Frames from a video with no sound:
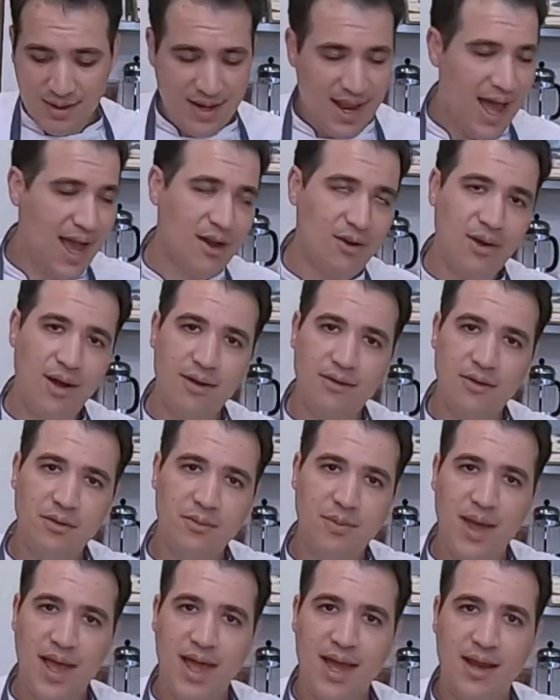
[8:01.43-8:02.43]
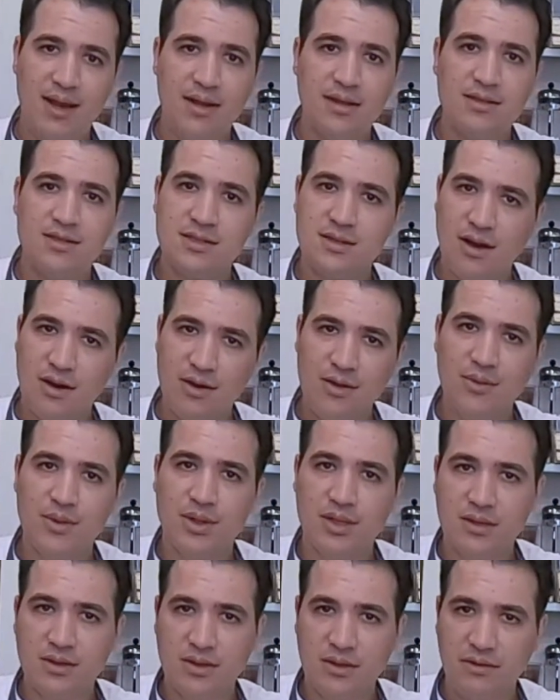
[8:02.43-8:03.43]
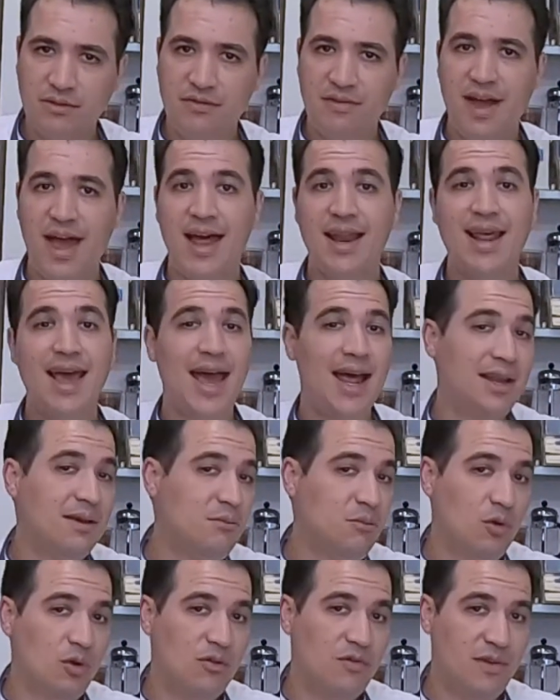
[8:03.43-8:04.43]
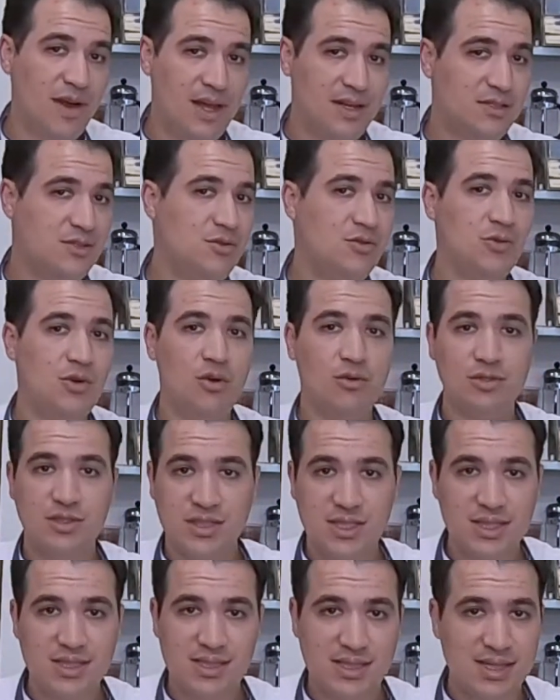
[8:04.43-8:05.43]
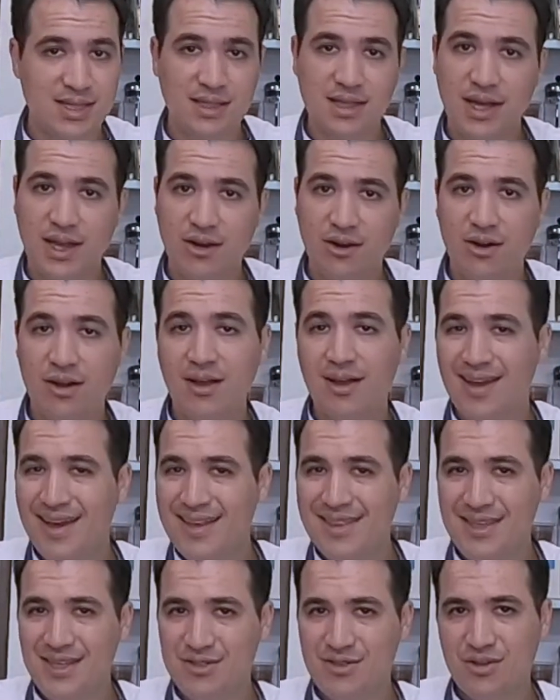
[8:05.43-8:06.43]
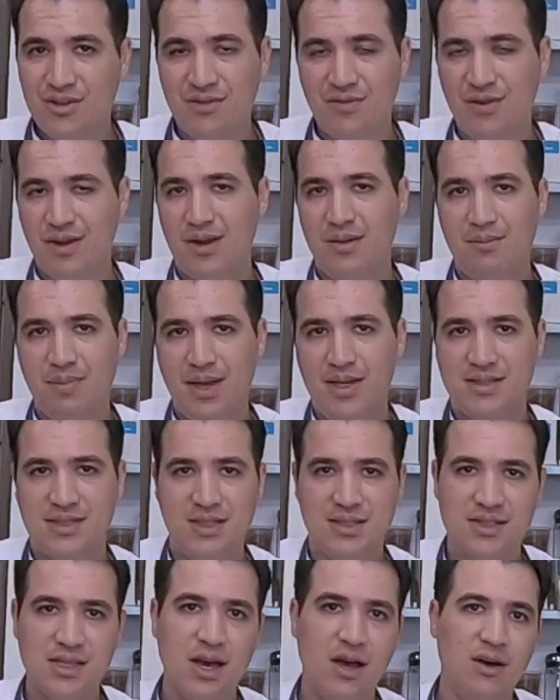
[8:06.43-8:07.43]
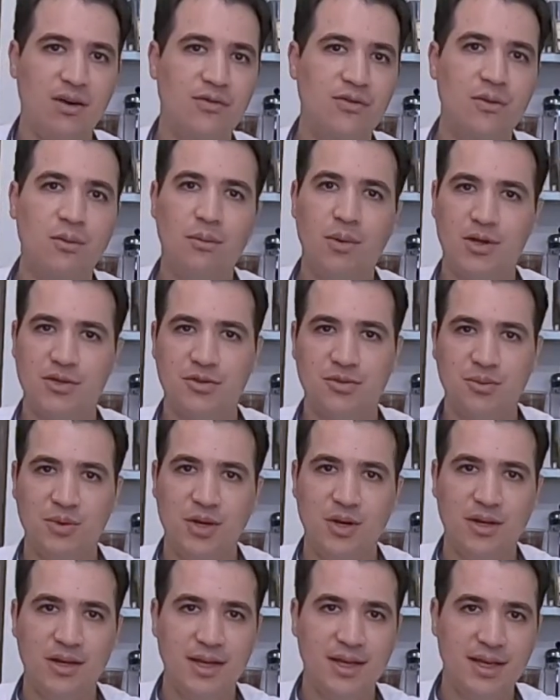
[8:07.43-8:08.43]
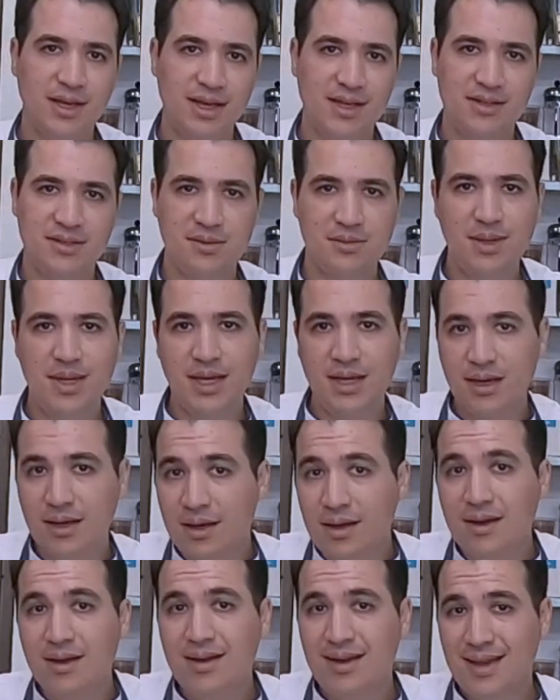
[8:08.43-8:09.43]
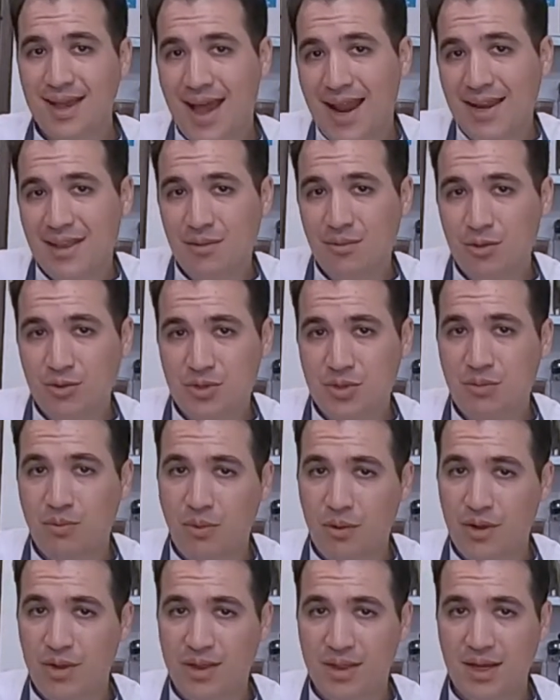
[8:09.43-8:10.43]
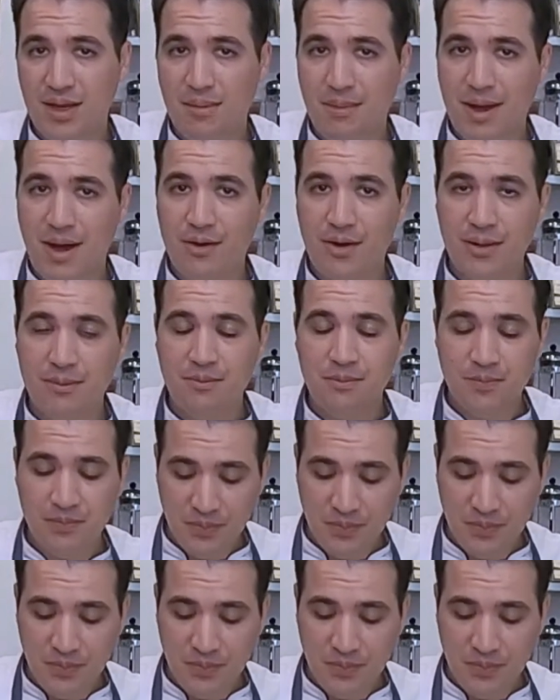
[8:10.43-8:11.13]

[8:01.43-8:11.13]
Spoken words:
not crowded pan, starting with a little fat, adding more fat as you go, seasoning later. These are the very basics of mushroom cooking, and to me, kind of the most important thing about it.